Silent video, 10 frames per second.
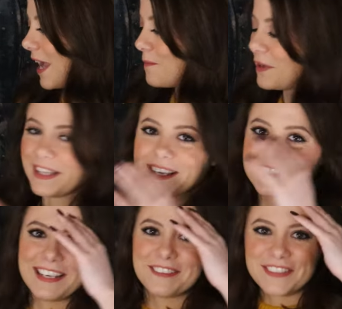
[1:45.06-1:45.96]
I'm really
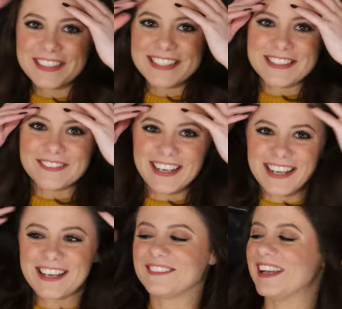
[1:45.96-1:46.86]
excited for this one.
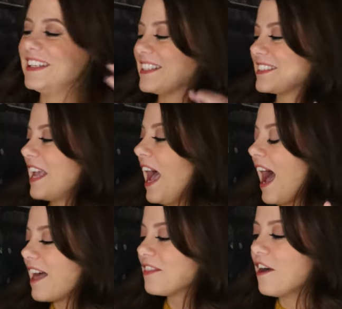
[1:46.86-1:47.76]

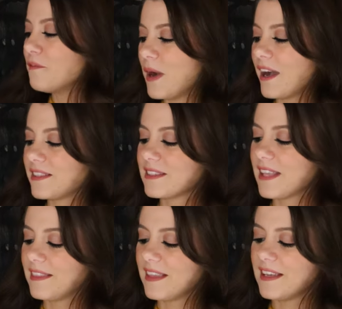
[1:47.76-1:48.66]
I love boxes
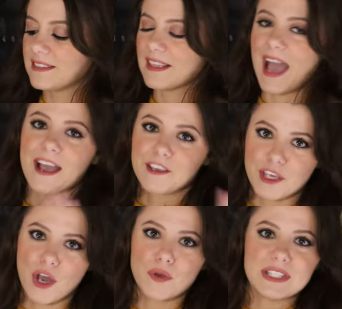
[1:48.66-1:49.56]
like this.
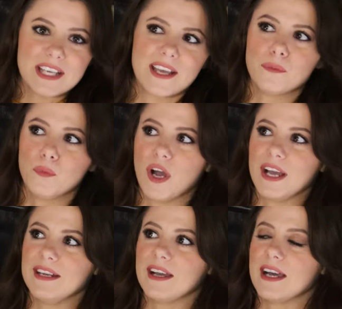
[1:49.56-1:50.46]
Akio did
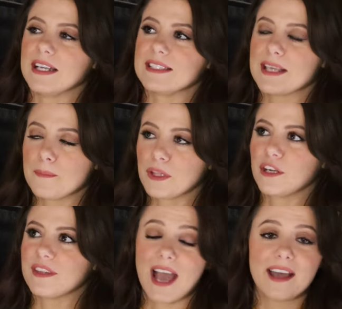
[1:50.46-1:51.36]
one similar.
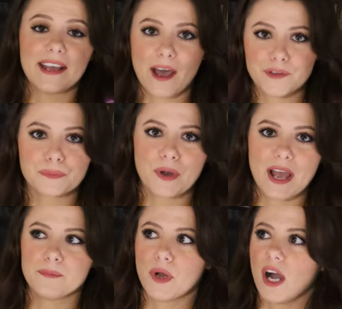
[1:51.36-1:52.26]
They had a House
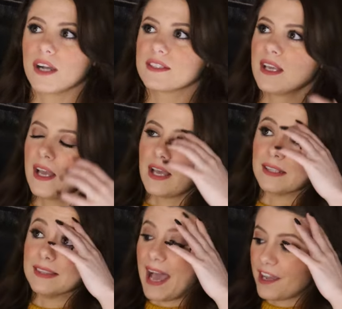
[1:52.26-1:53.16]
Pride box
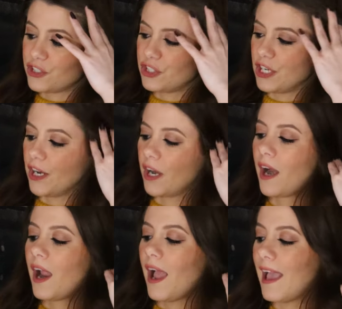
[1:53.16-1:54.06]
last year,
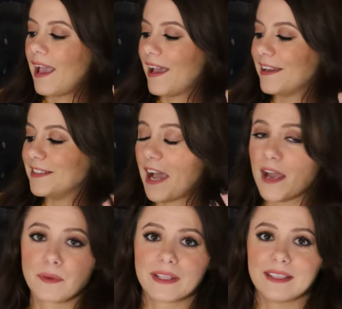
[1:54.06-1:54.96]
and I
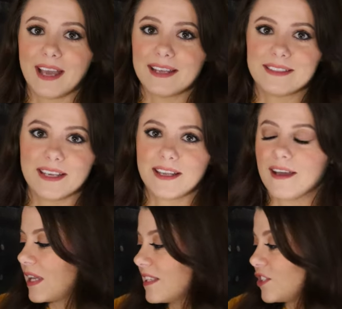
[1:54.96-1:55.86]
really liked it
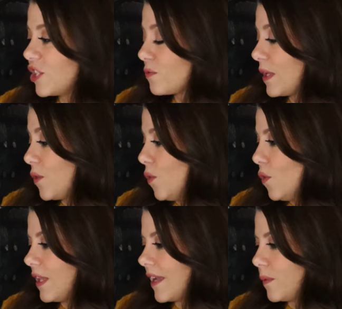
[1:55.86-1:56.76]
because it's just really cool,
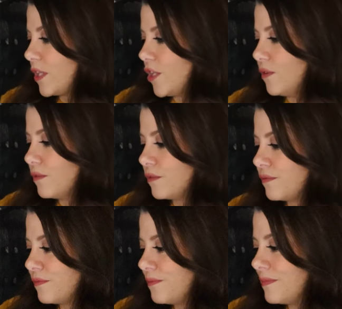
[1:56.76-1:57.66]
like when you
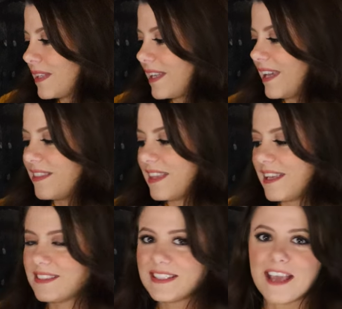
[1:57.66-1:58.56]
get
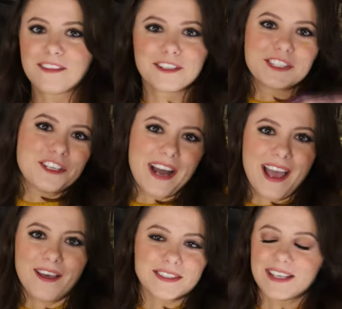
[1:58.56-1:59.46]
things tailored to your
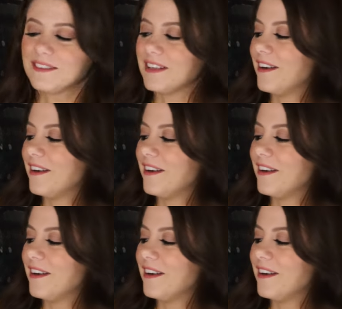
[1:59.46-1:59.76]
house. I don't know.